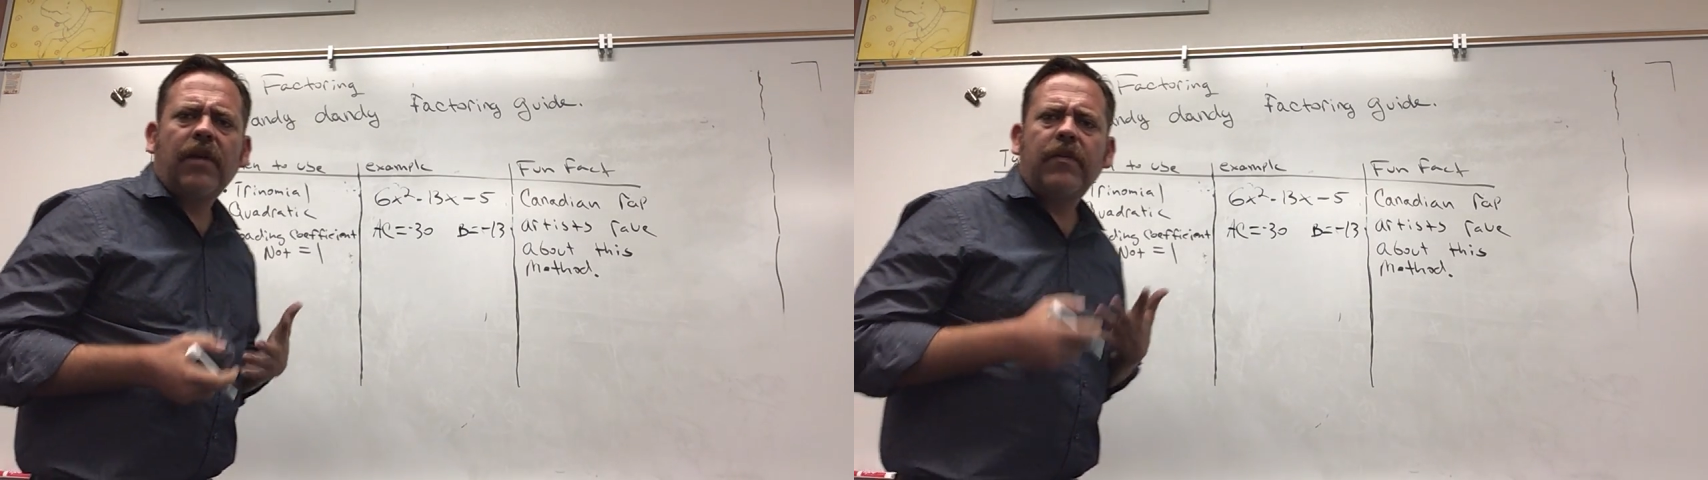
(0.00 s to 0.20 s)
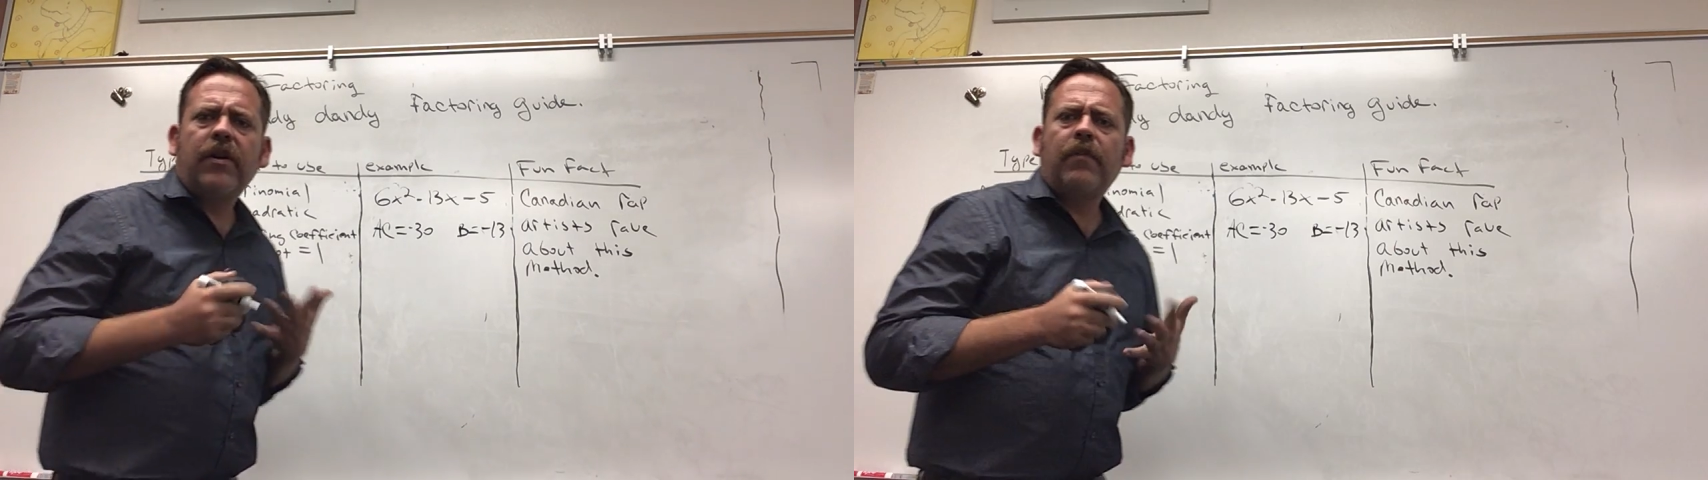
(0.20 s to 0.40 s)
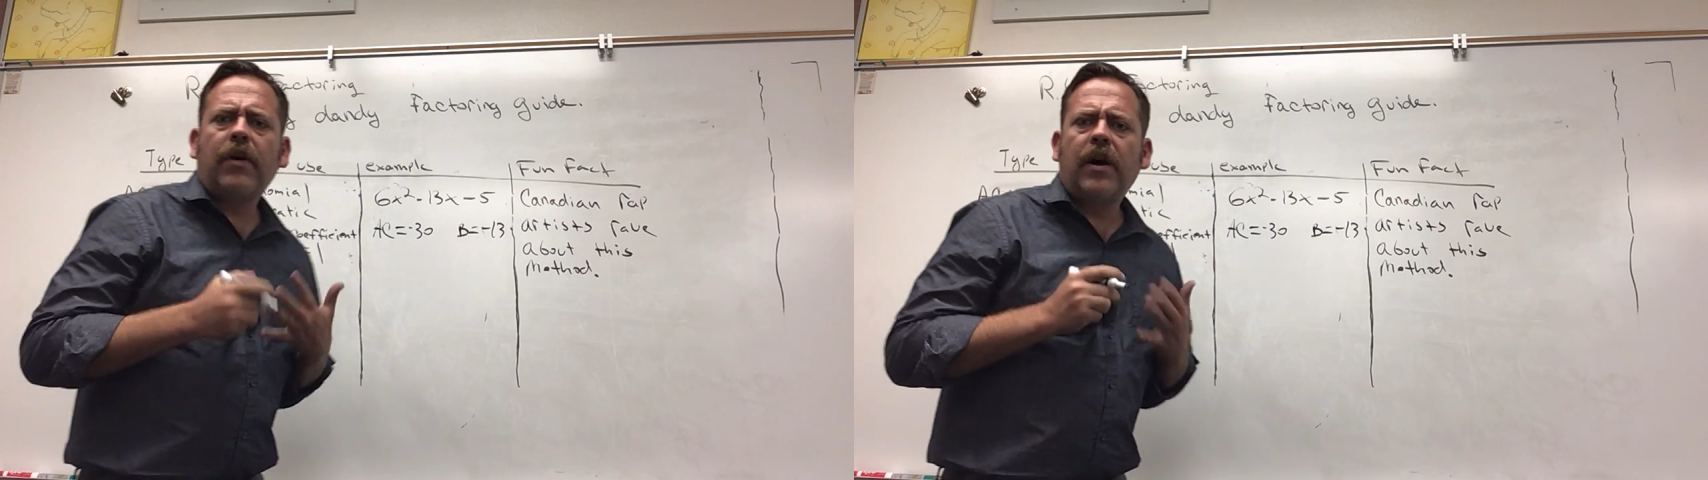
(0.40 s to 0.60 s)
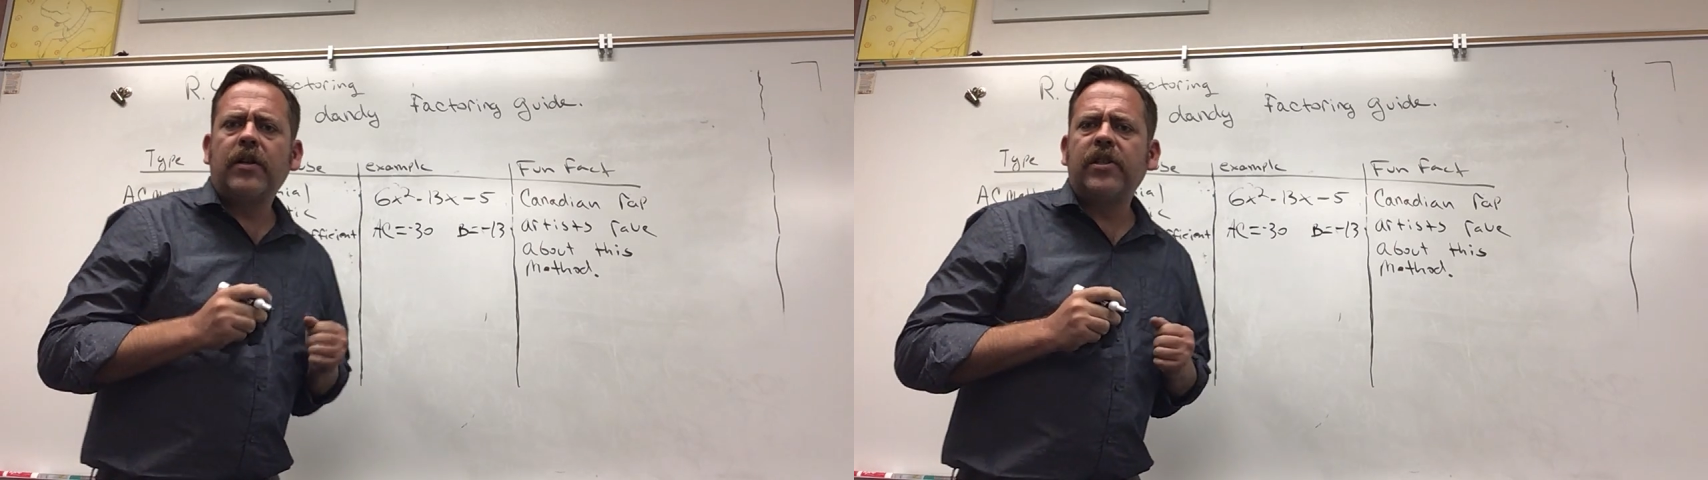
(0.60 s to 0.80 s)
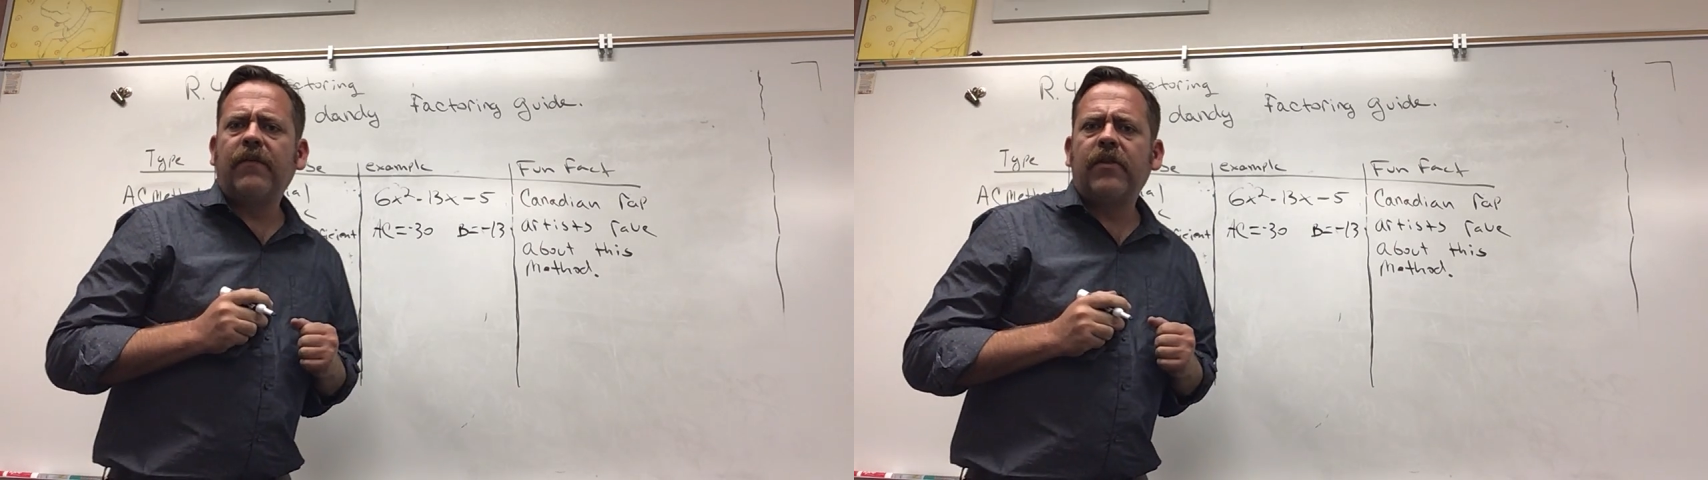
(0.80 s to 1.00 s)
I'm going to
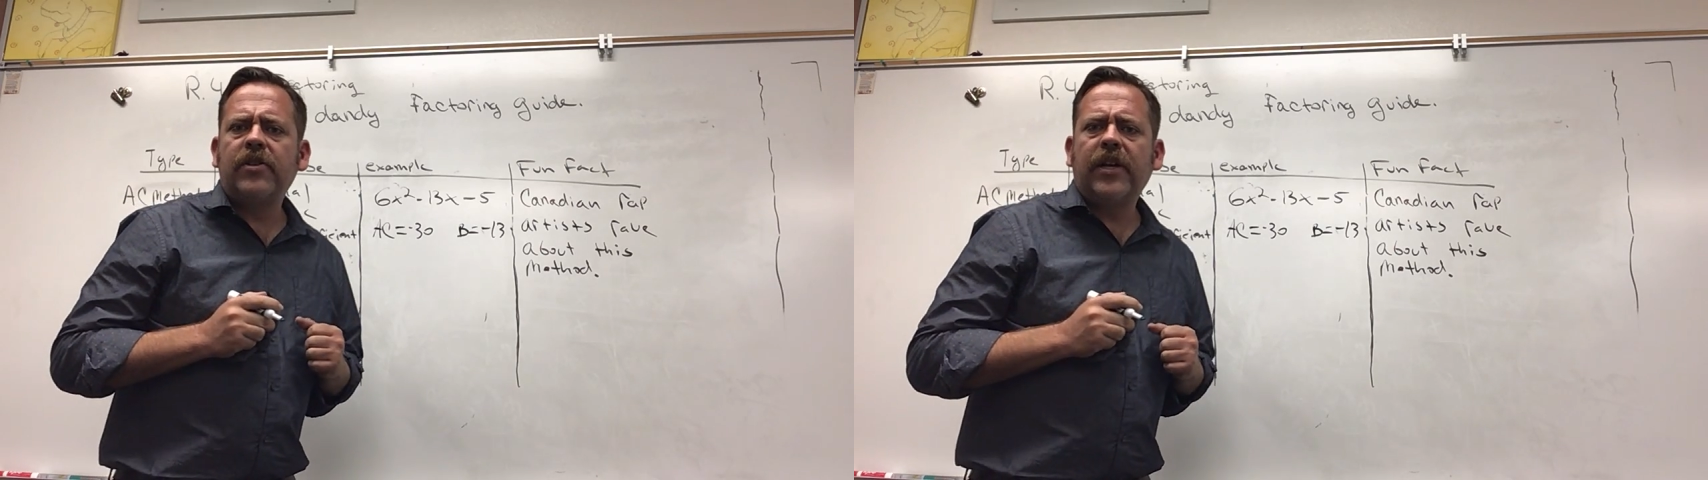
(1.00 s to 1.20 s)
pause it for a